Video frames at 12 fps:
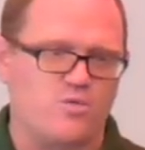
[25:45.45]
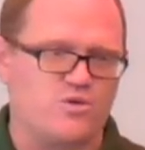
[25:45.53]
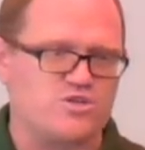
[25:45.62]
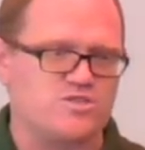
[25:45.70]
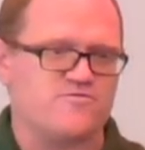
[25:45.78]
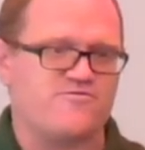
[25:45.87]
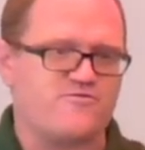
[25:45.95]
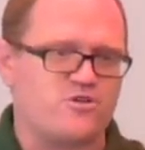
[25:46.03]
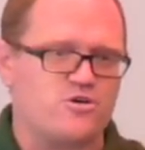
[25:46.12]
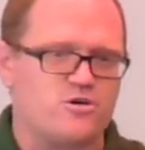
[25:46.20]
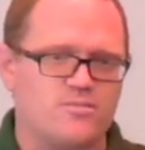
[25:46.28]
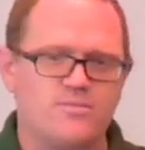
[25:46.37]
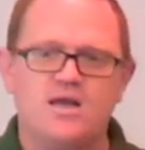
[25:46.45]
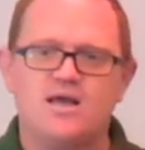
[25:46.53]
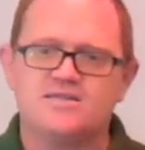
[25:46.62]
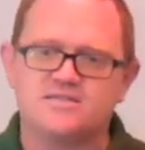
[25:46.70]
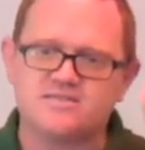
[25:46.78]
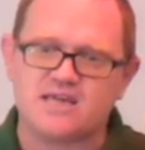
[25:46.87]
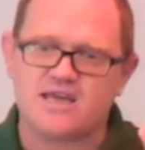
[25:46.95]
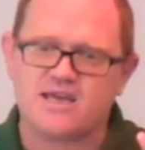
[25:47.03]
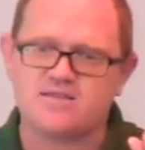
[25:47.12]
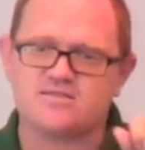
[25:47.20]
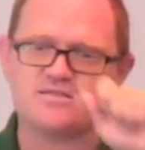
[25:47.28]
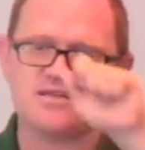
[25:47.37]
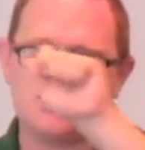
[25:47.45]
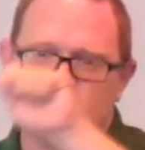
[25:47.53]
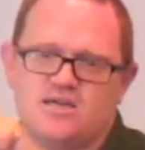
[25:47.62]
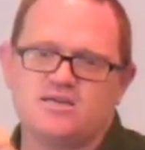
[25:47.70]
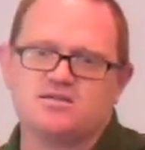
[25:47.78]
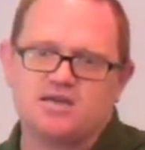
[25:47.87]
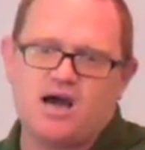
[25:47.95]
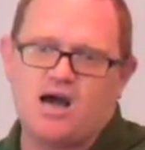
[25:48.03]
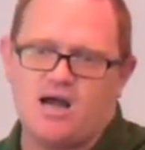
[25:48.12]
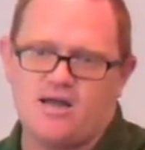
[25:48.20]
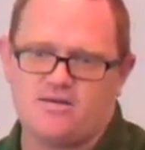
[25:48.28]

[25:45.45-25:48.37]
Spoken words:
which is a firm stance in God.